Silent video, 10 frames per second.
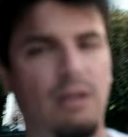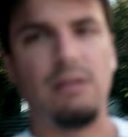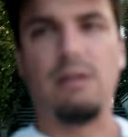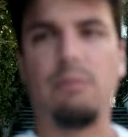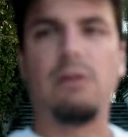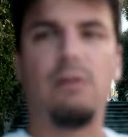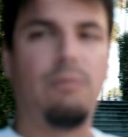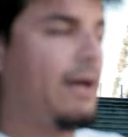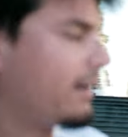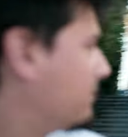and then I'm gonna go
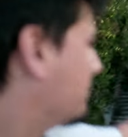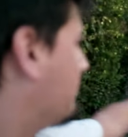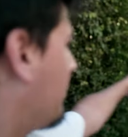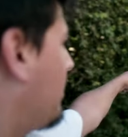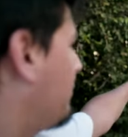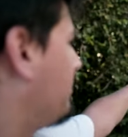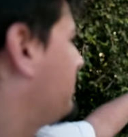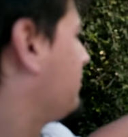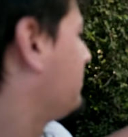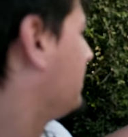back to the palms
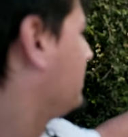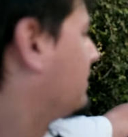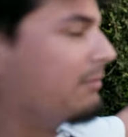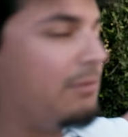like in the